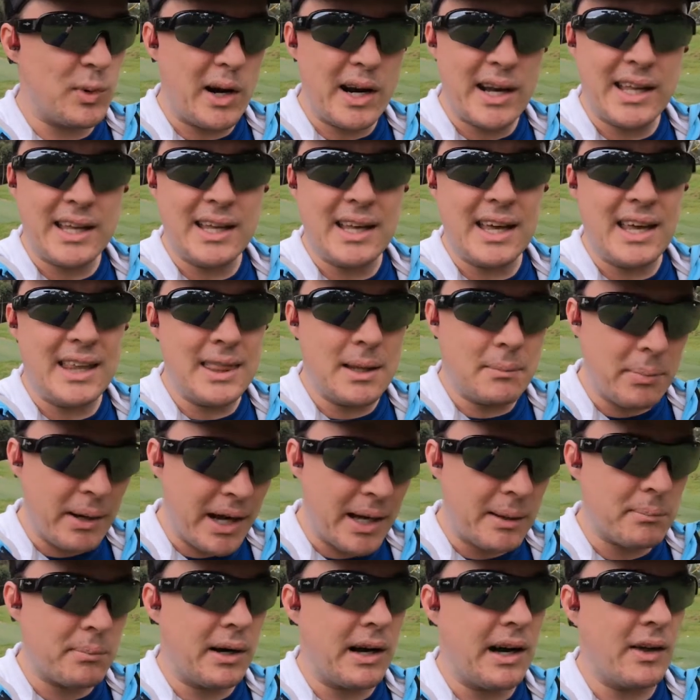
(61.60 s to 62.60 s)
running in the
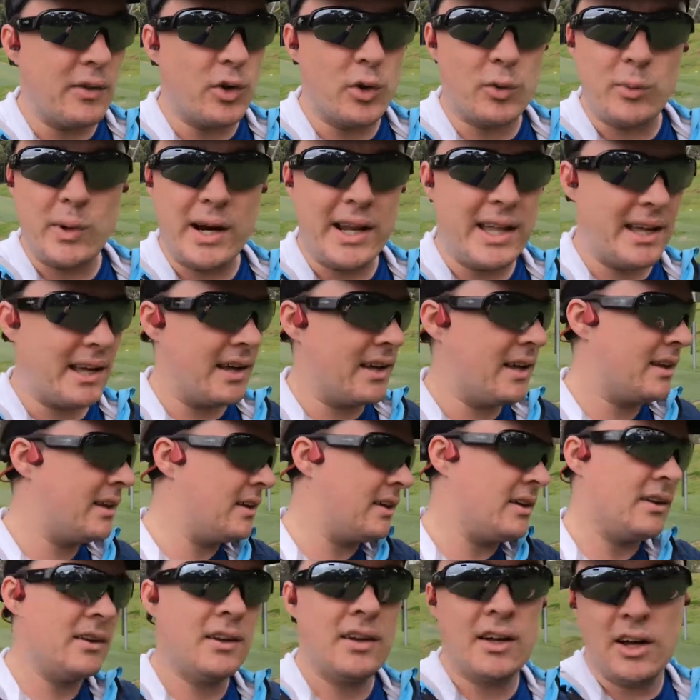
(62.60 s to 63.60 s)
bike path or running
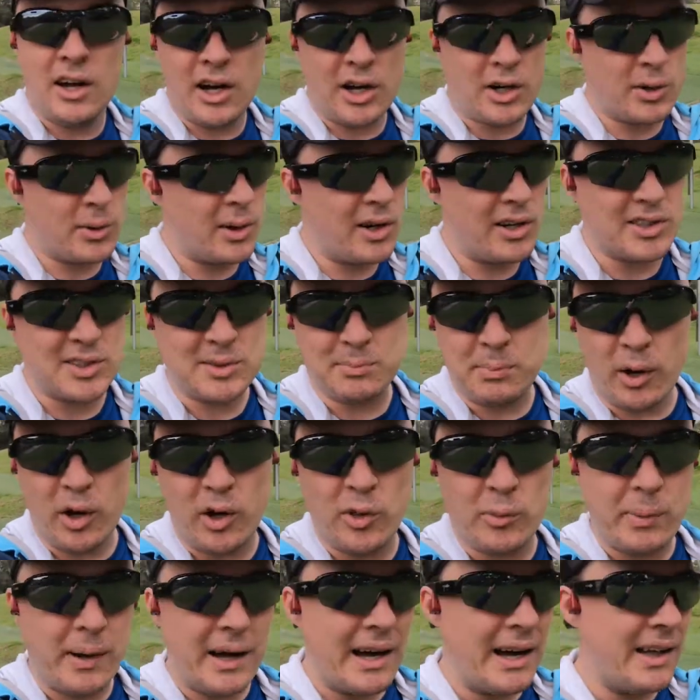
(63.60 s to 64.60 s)
across
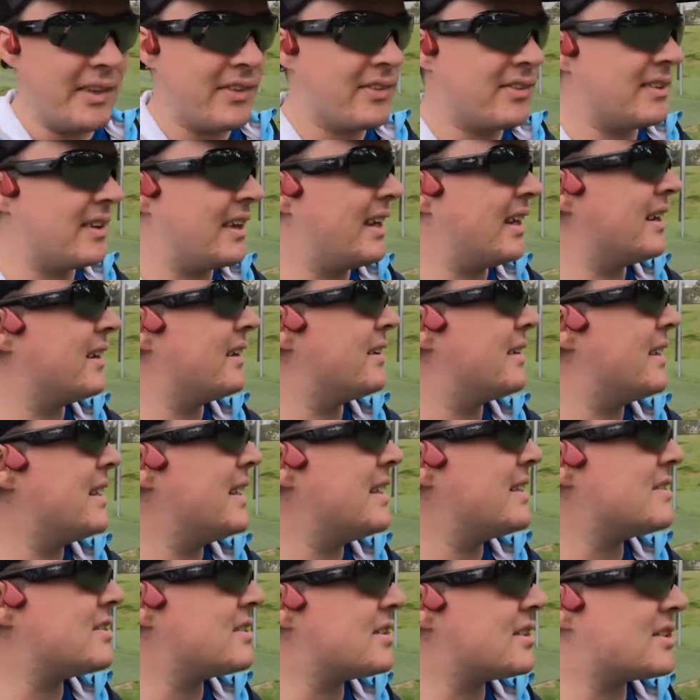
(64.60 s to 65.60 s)
both paths. And
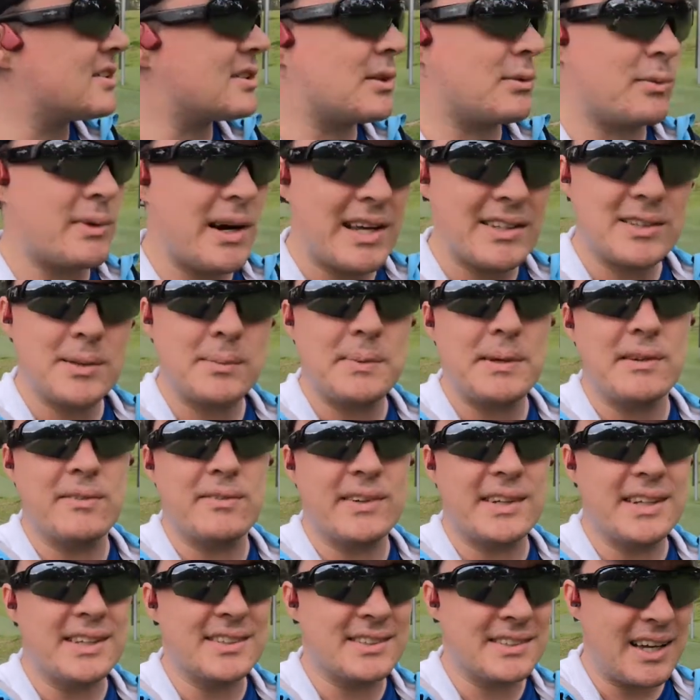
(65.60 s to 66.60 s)
it's just a recipe
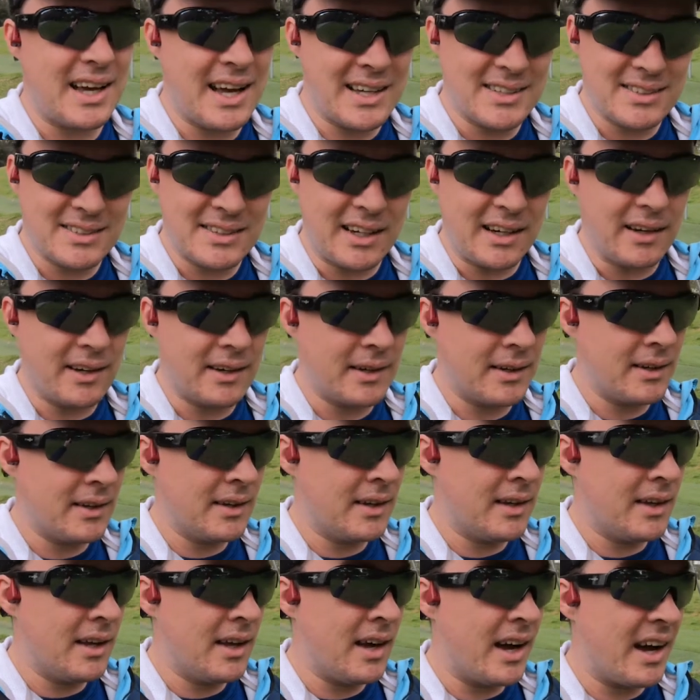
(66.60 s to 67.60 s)
for disaster.
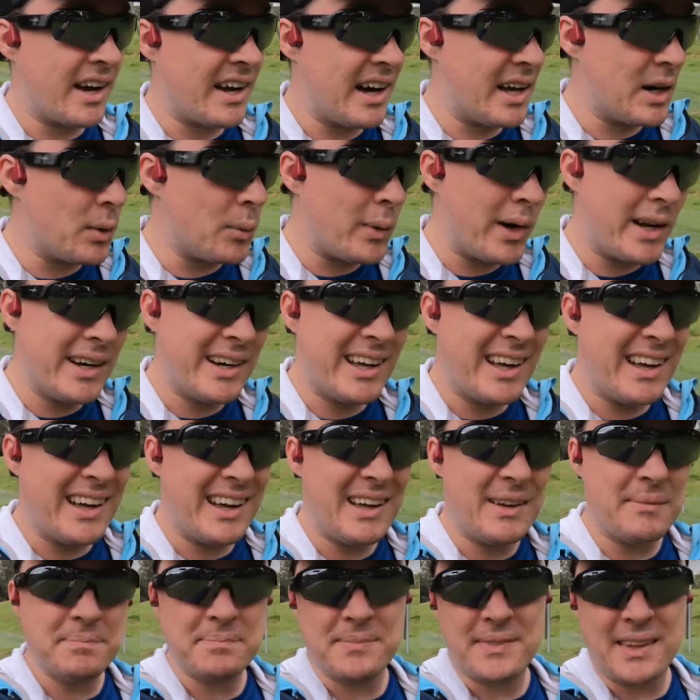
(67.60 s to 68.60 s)
I kind of wonder
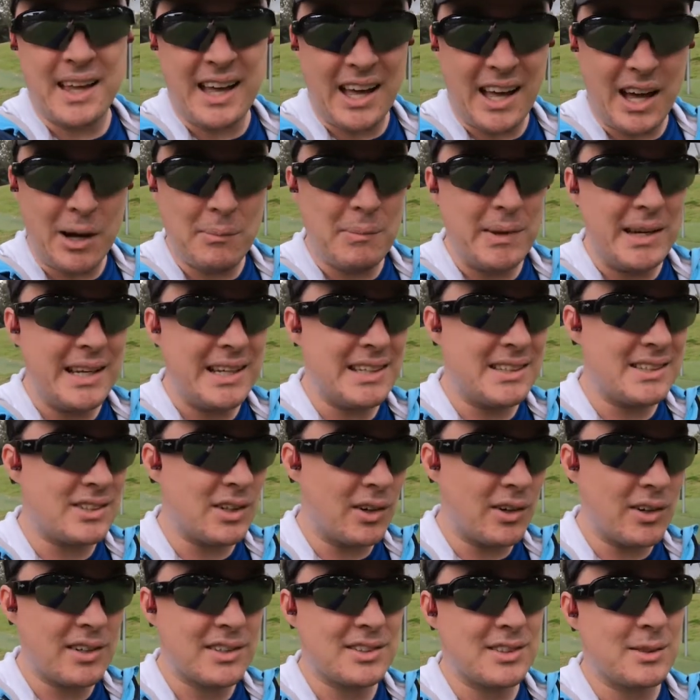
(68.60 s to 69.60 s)
how many
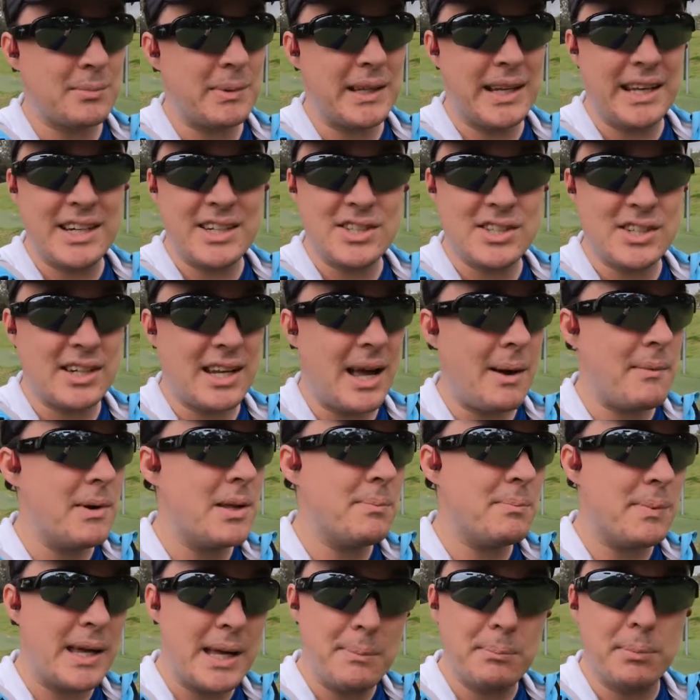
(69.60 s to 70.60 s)
dogs have been injured, how
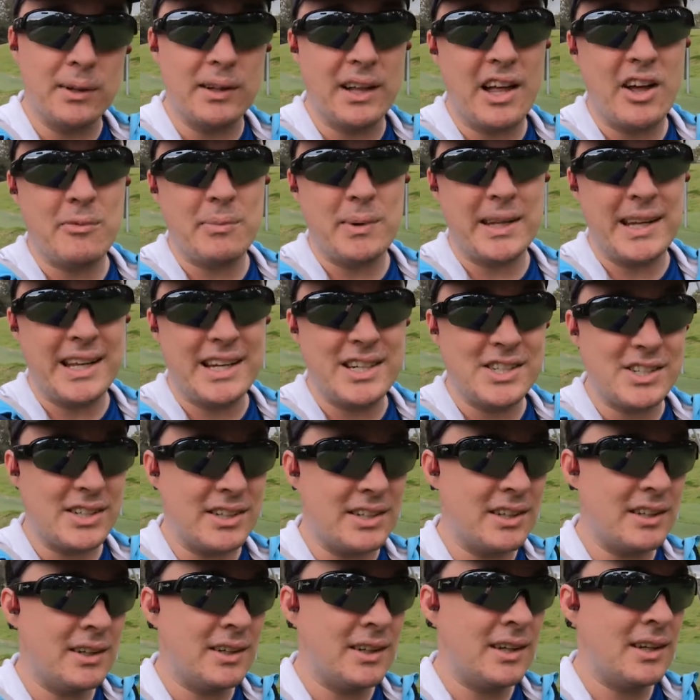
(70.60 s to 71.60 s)
many people have been
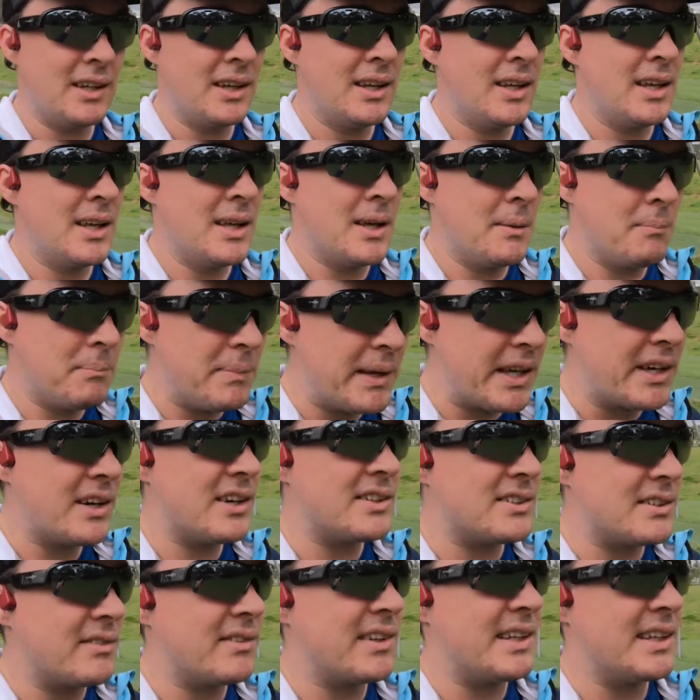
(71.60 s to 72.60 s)
injured
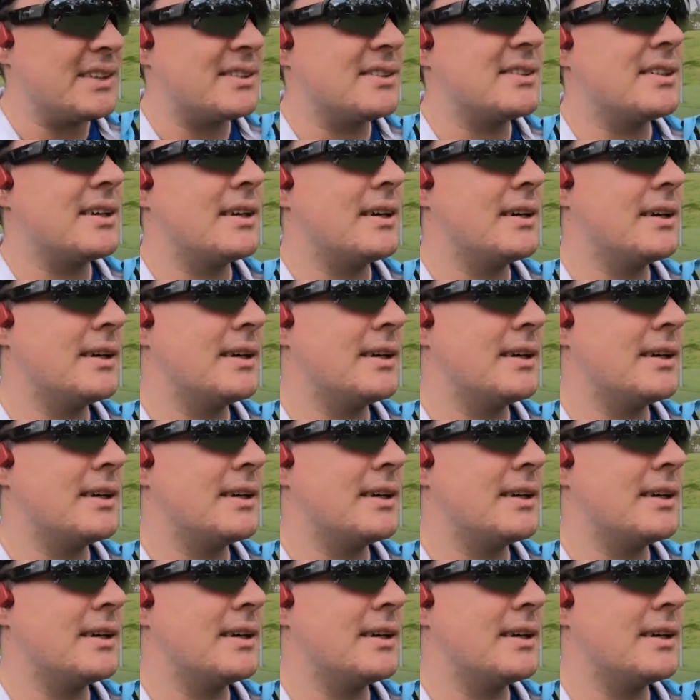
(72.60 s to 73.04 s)
because of this.